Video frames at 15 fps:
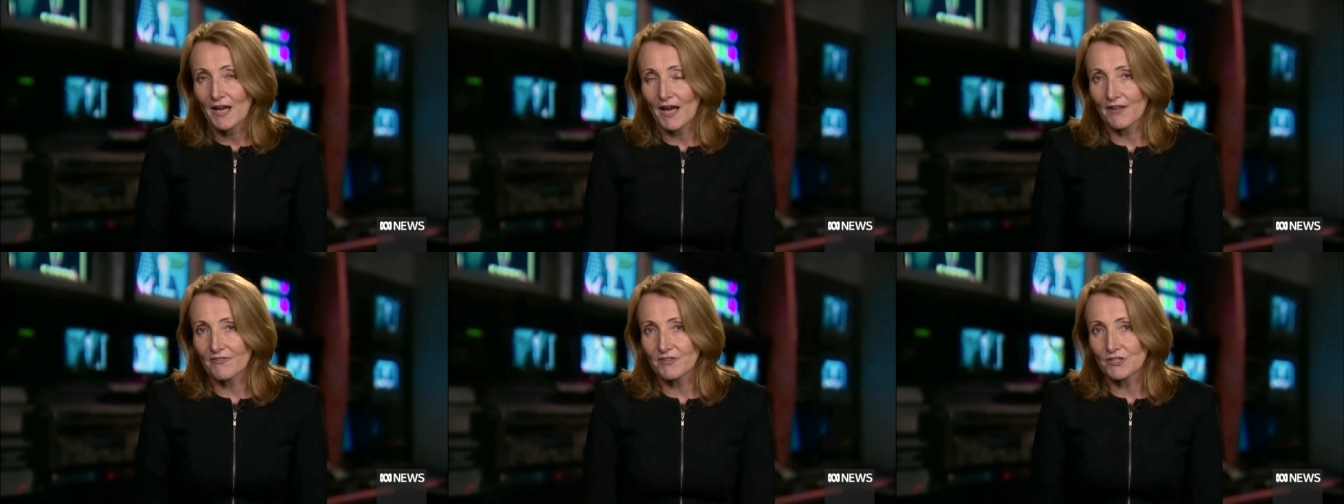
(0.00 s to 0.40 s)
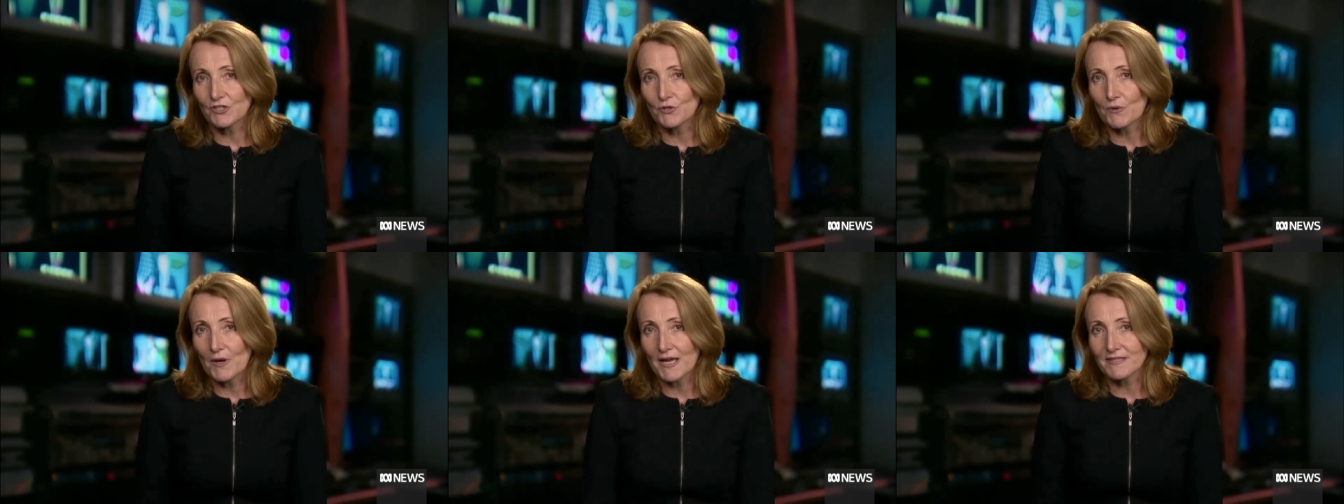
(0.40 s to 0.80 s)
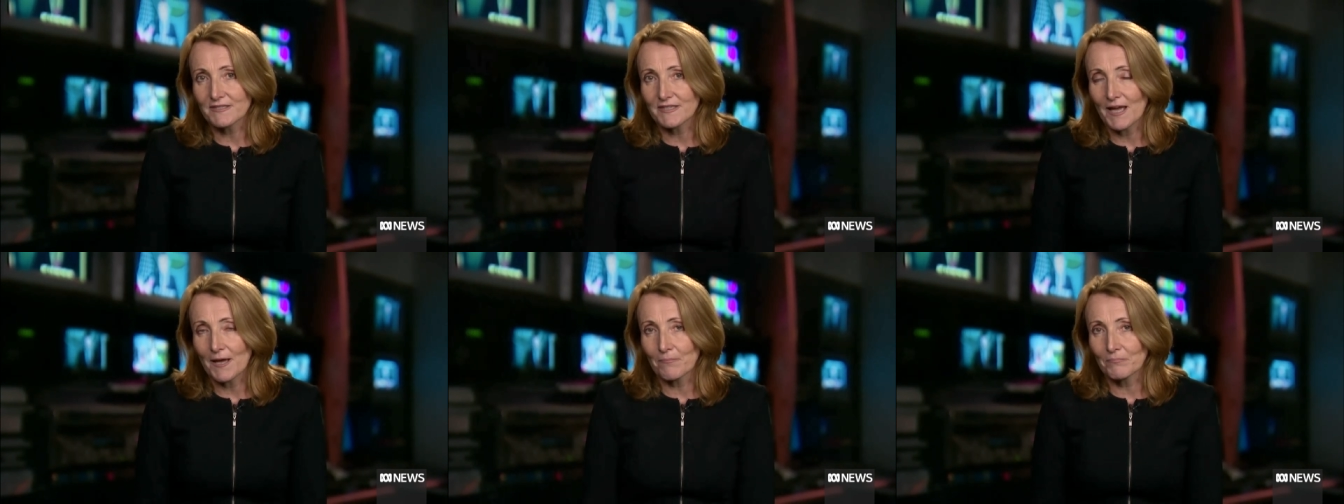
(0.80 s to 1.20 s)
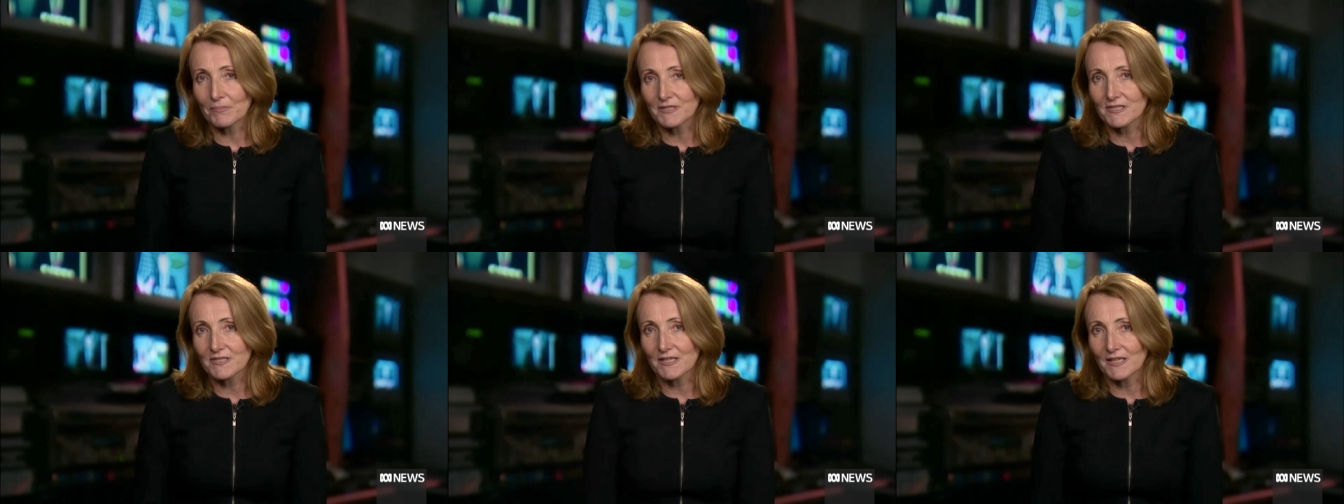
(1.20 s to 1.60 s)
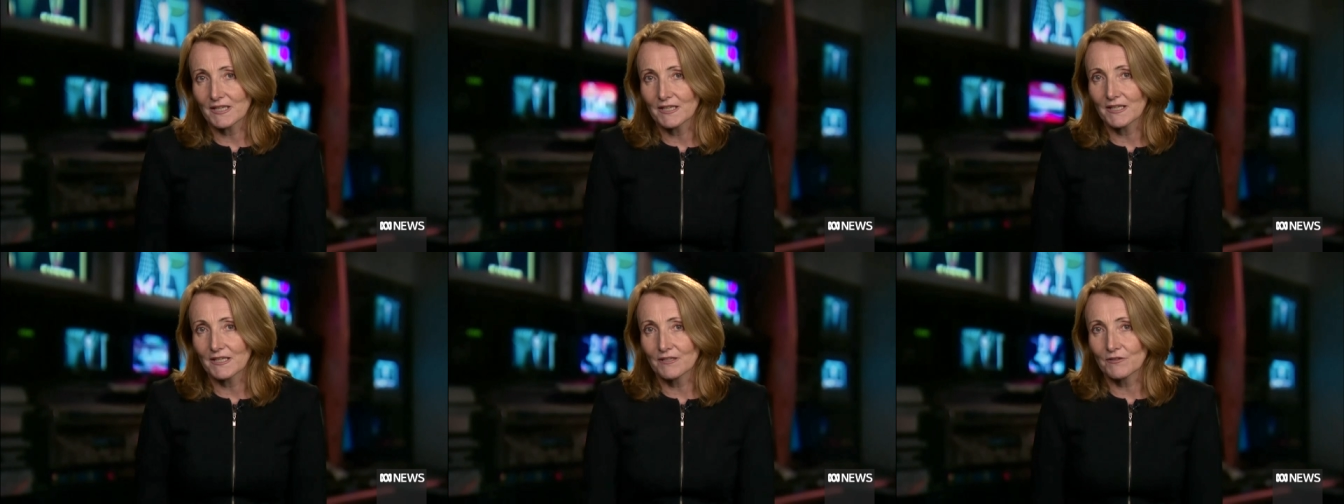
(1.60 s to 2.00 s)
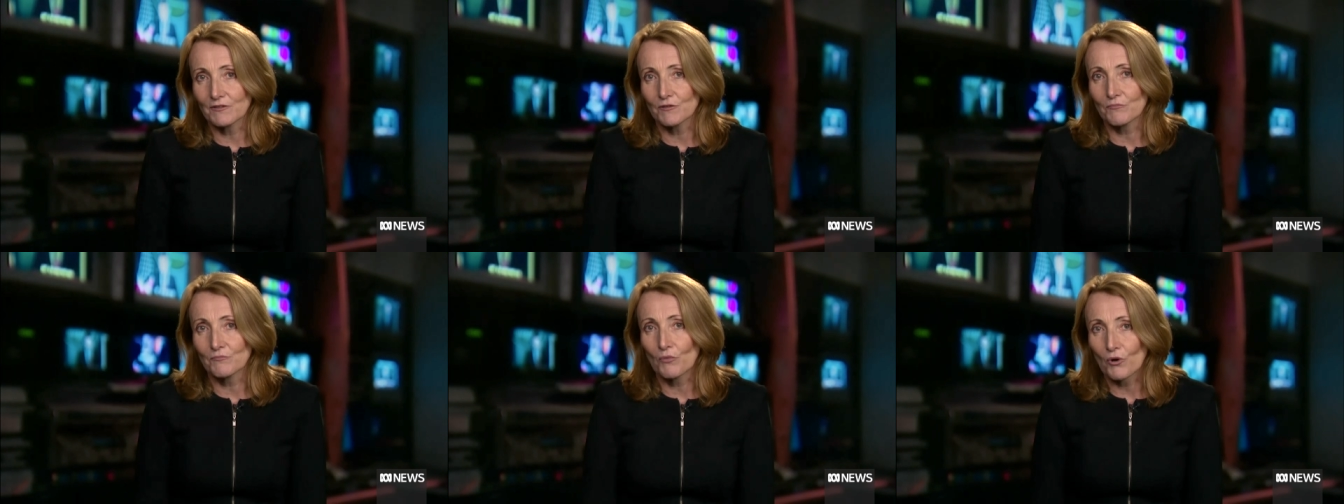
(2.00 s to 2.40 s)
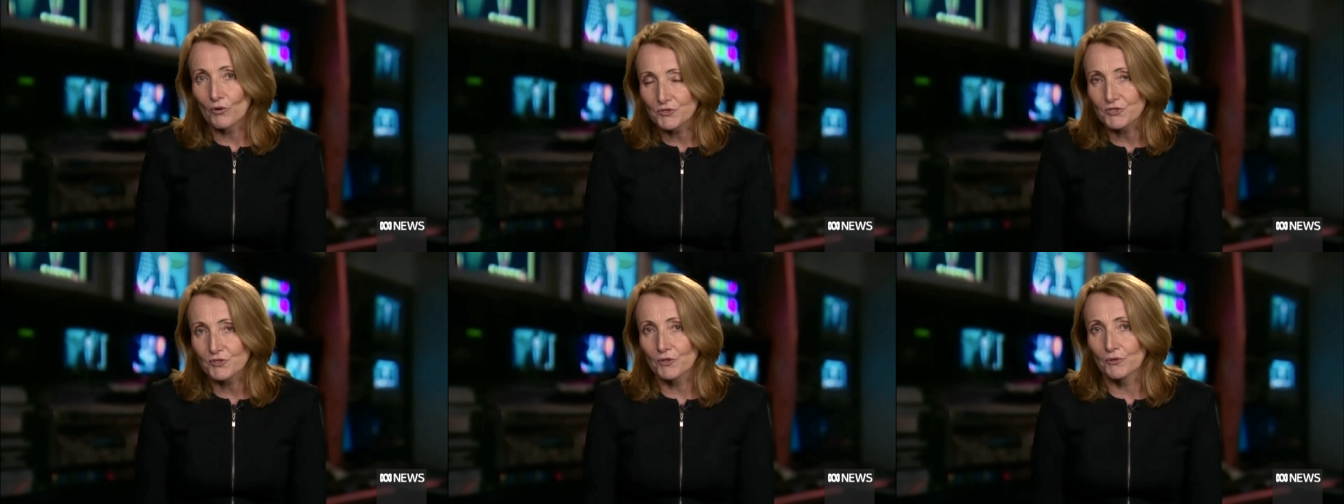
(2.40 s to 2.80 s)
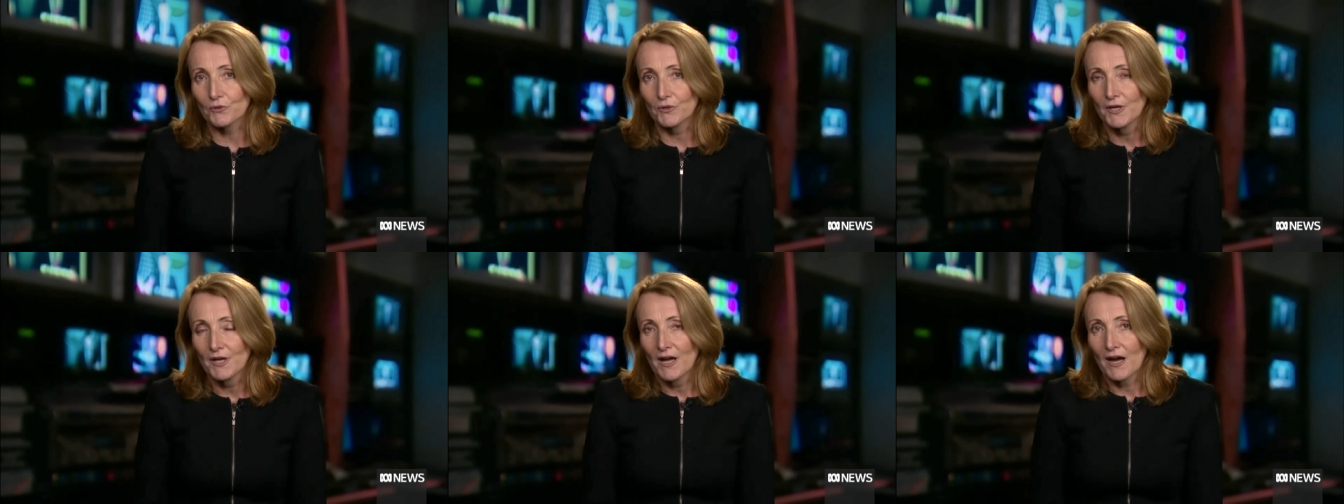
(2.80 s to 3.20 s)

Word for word: at the U.S. Embassy in Moscow.